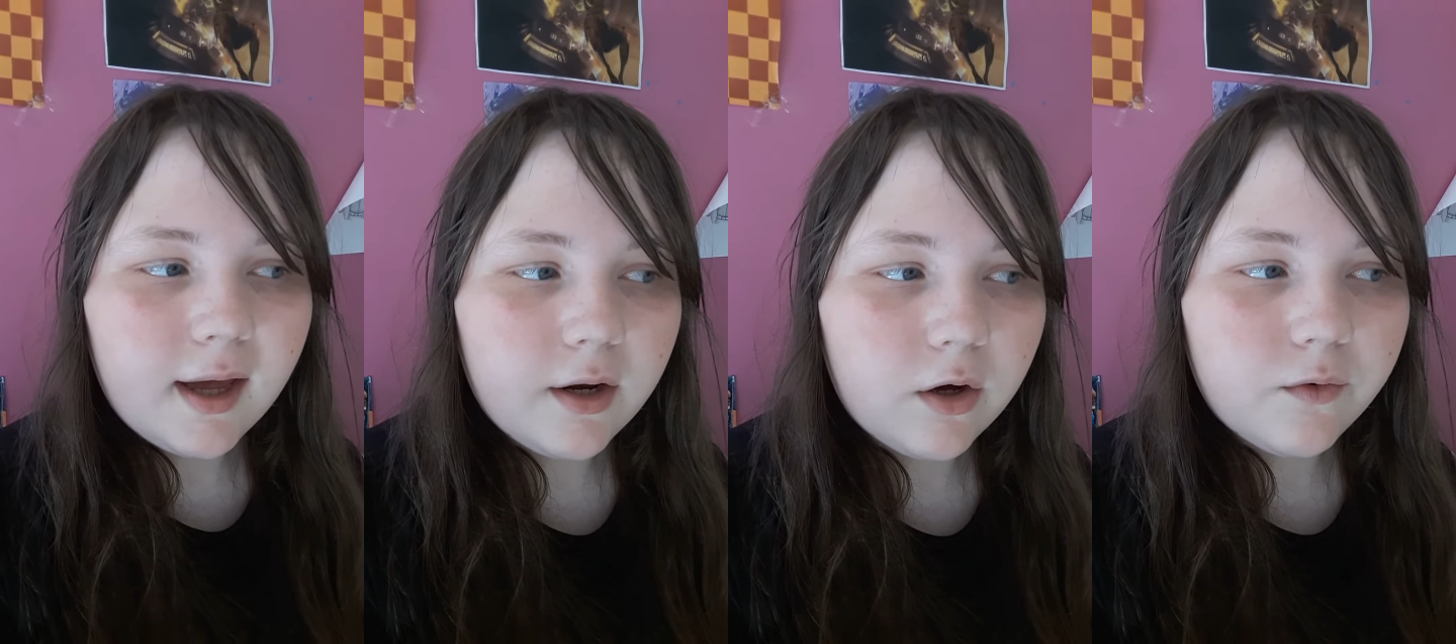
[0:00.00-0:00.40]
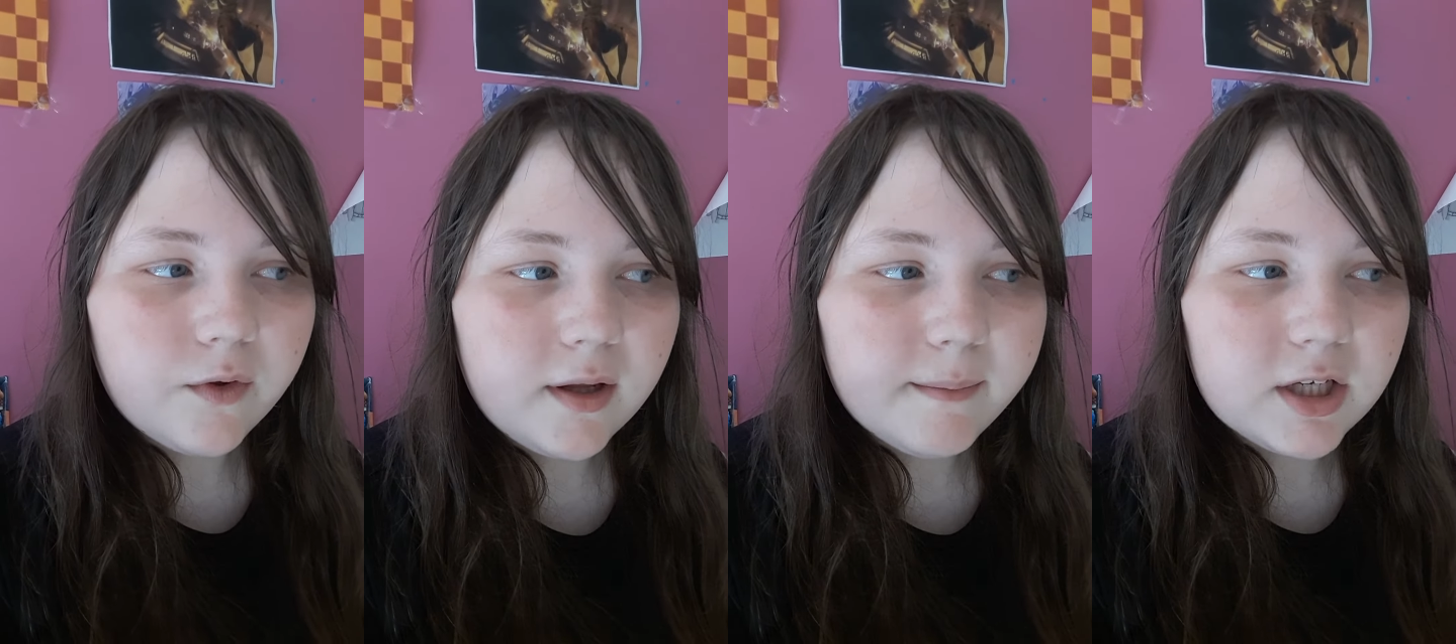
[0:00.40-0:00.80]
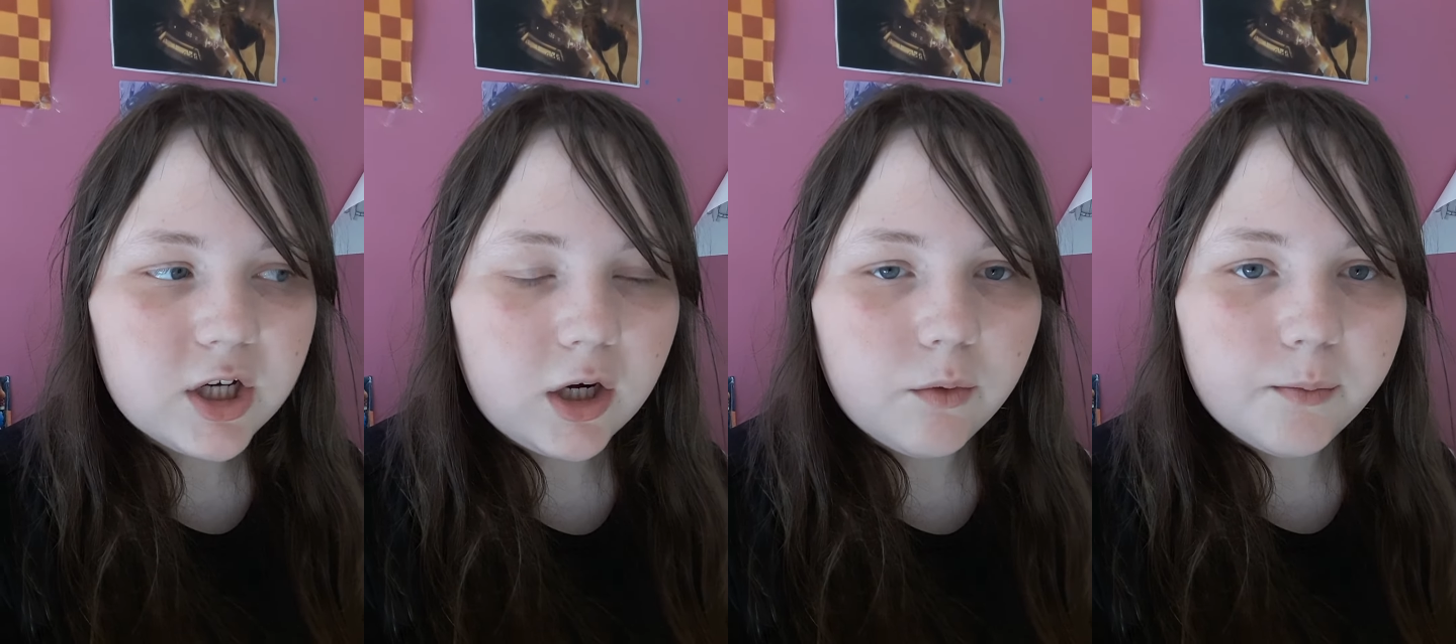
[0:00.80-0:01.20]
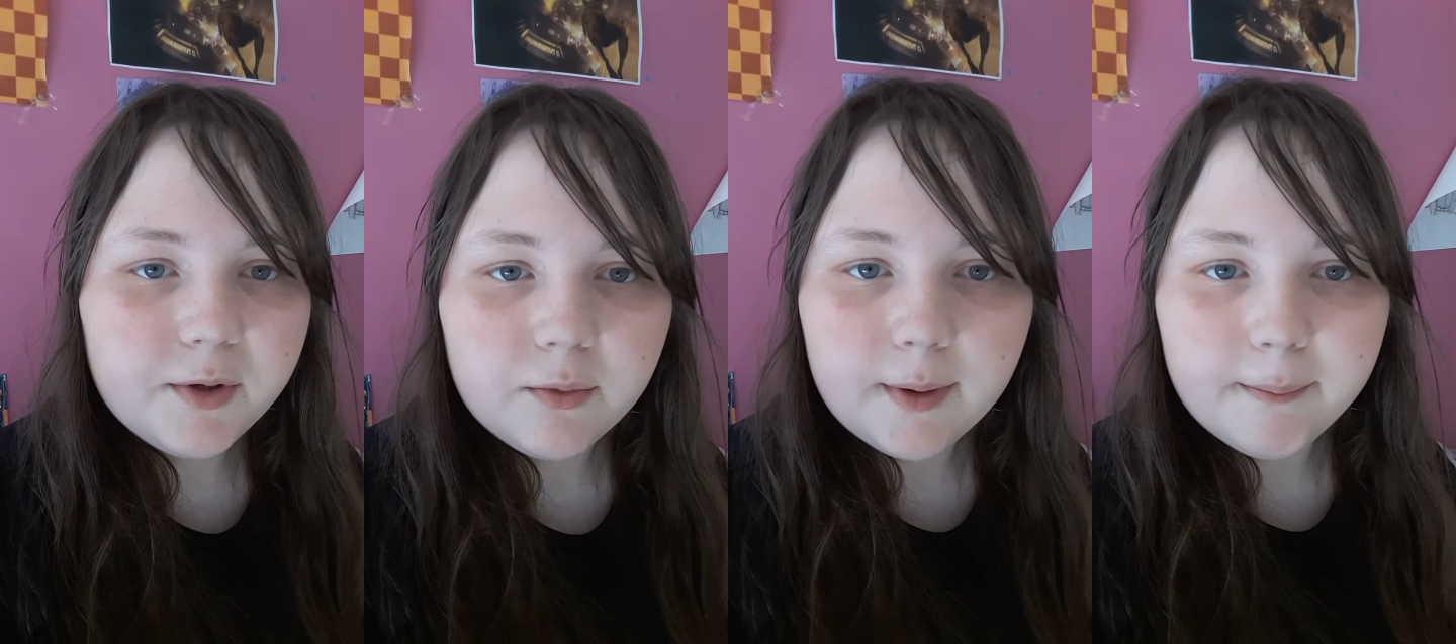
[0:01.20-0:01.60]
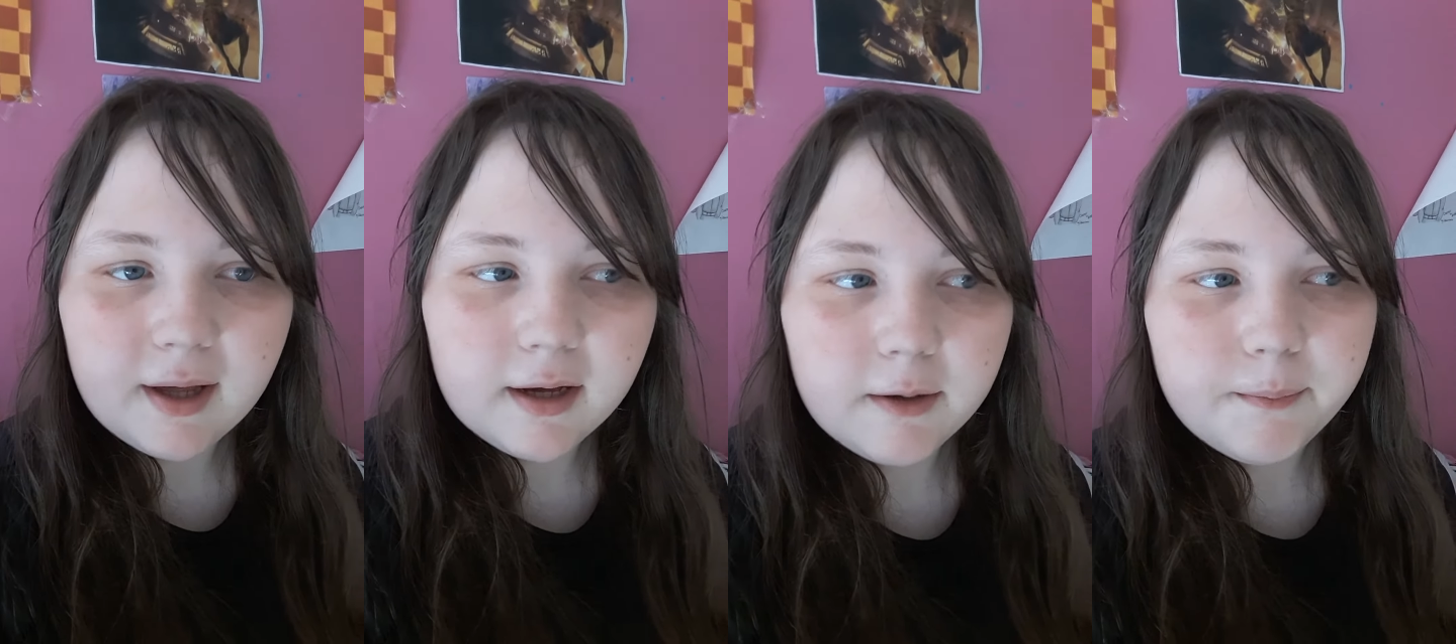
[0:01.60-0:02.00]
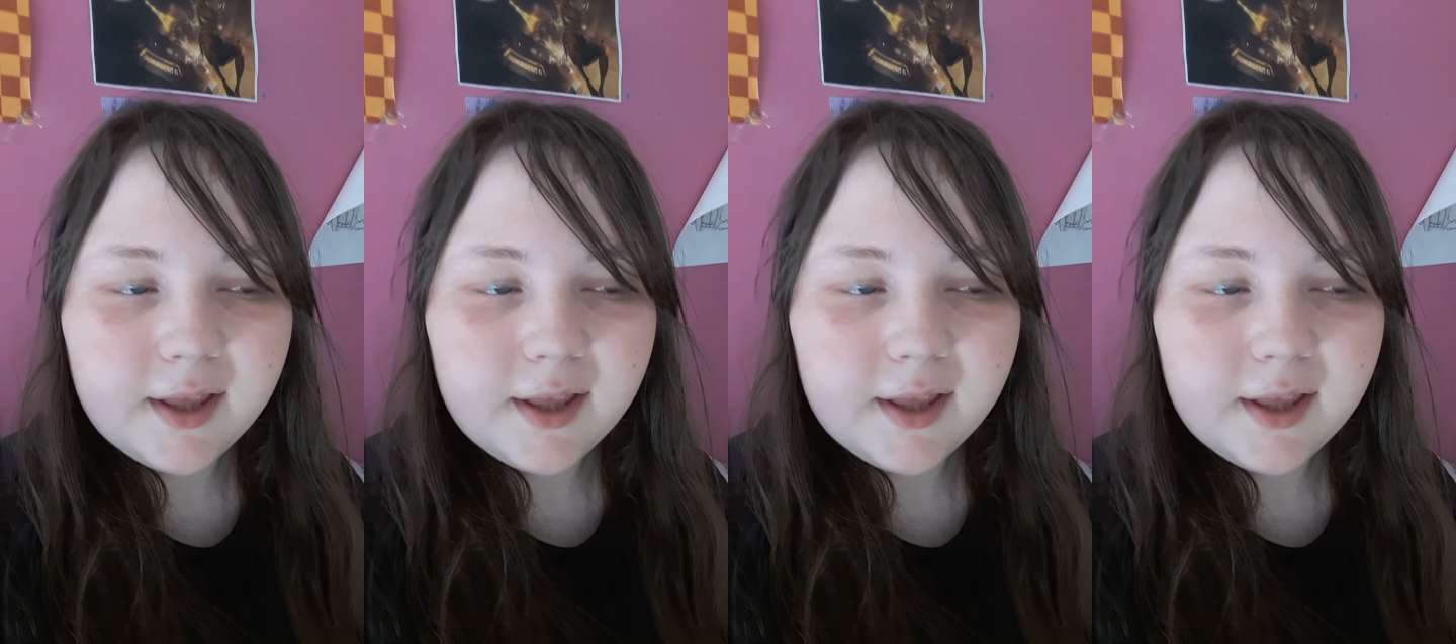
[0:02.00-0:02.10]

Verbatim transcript: and hopefully my channel will be coming back